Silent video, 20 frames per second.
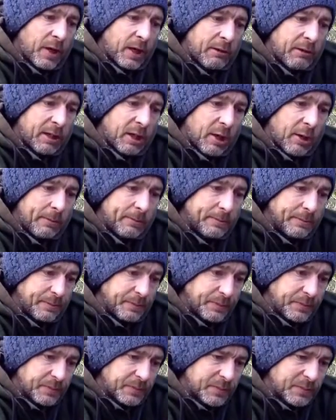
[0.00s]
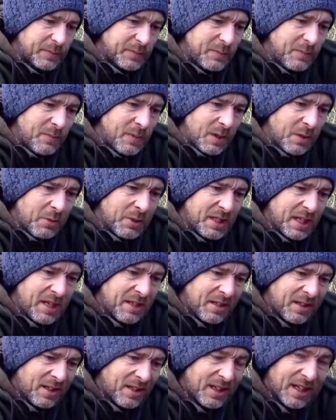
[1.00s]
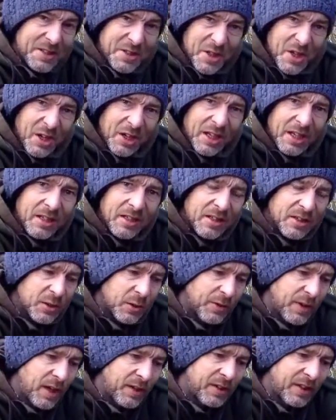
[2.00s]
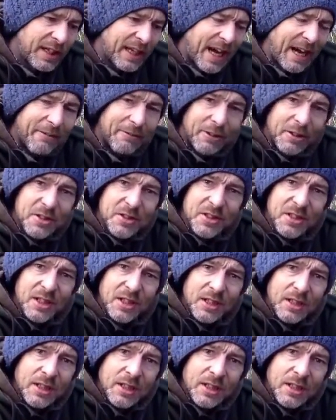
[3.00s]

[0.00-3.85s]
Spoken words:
a lot. We didn't, as early sort of hunter-gatherers,